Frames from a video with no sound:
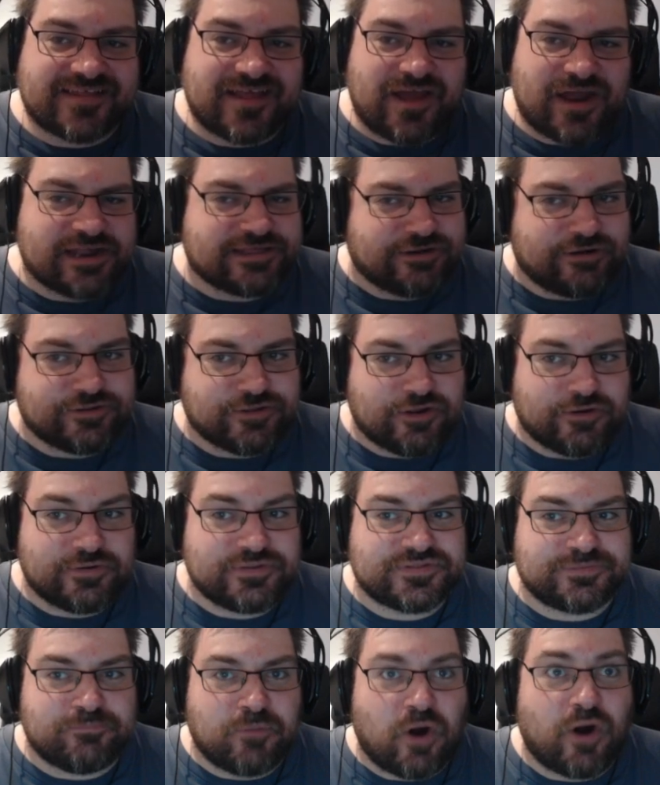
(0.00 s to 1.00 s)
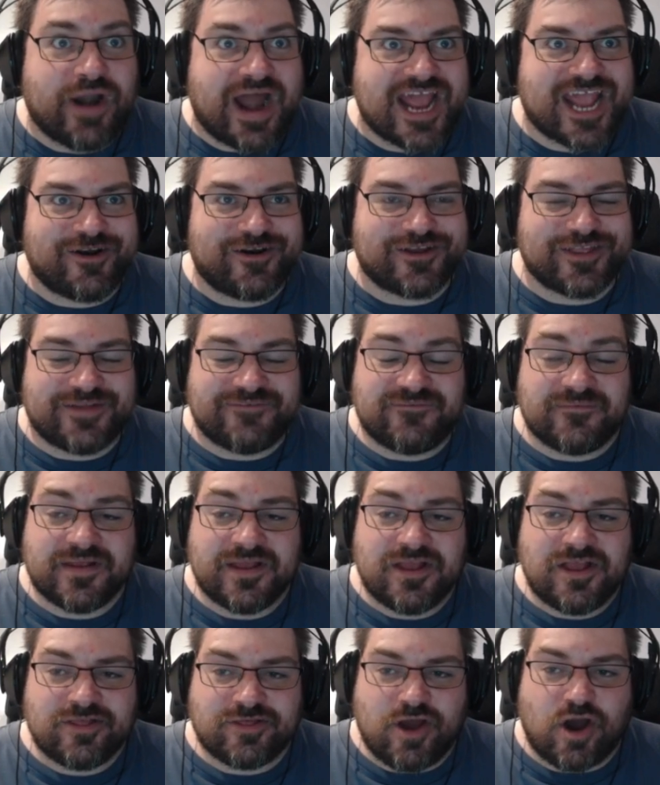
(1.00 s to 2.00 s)
oh sorry, no, it's more accurate than
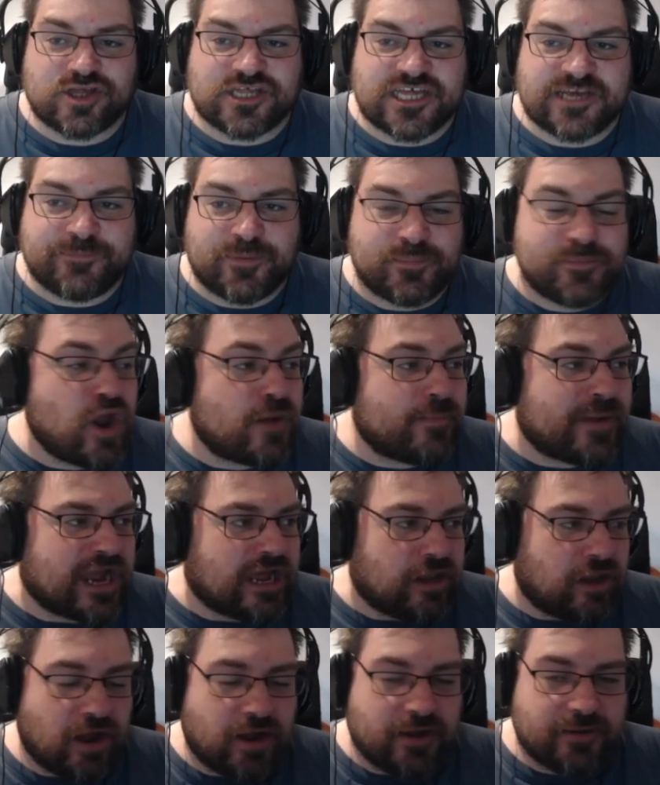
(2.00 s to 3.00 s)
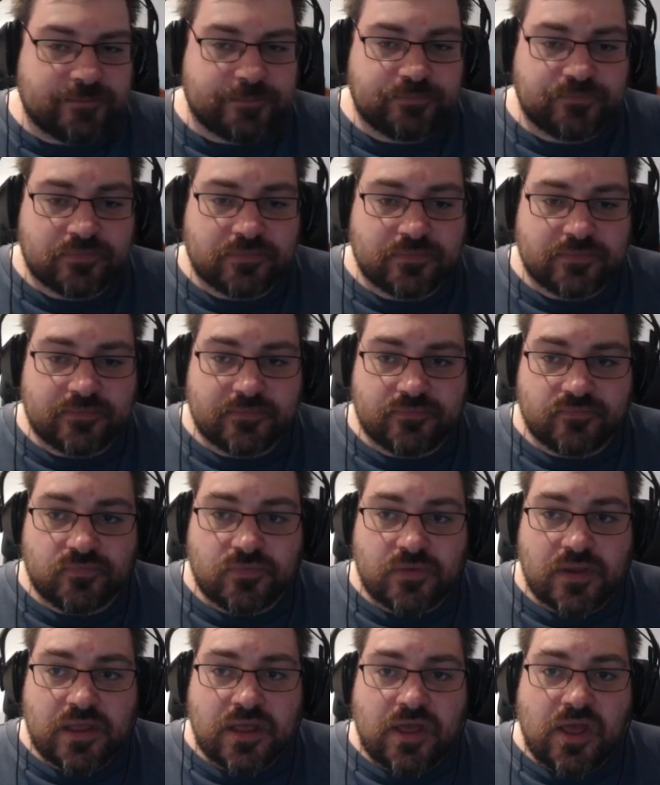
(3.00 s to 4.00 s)
Toxic, but not by a lot.
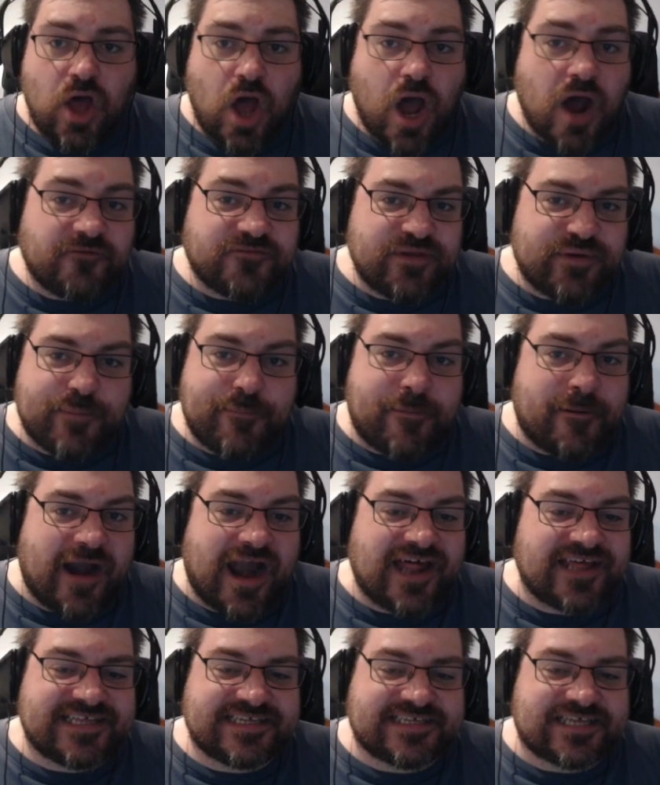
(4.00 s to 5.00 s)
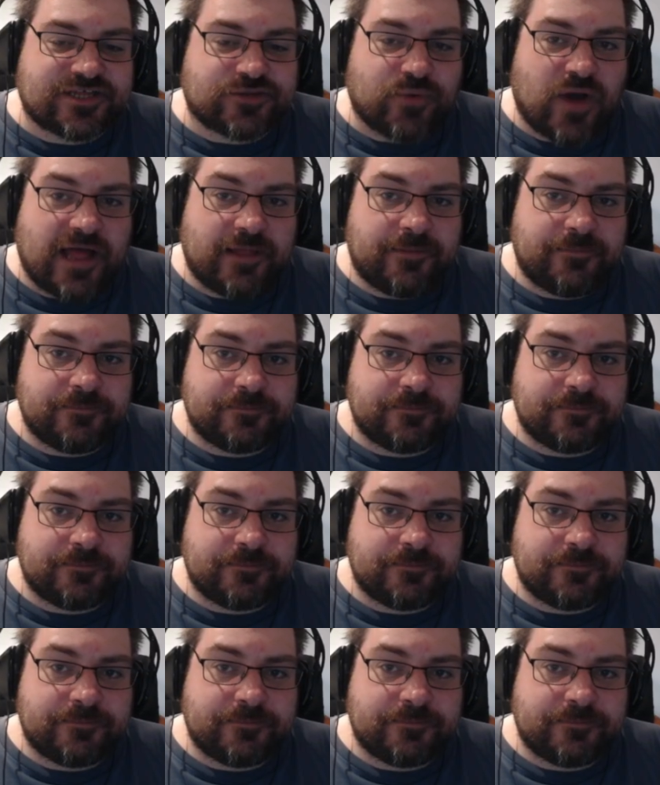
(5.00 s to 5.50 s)
Hopefully we get paralysis as well.